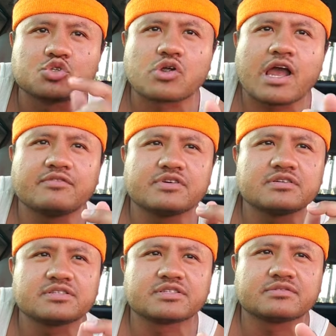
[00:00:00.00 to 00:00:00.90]

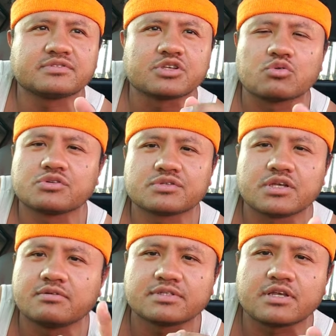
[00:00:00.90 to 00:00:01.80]
Drivers Social
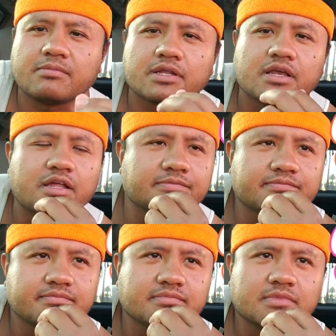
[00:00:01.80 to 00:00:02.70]
Service, something like that.
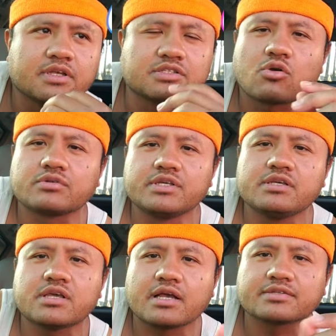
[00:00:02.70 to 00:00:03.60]
It's called
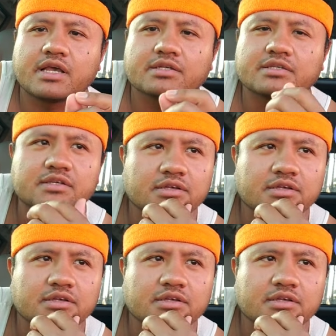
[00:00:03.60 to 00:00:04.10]
DSS.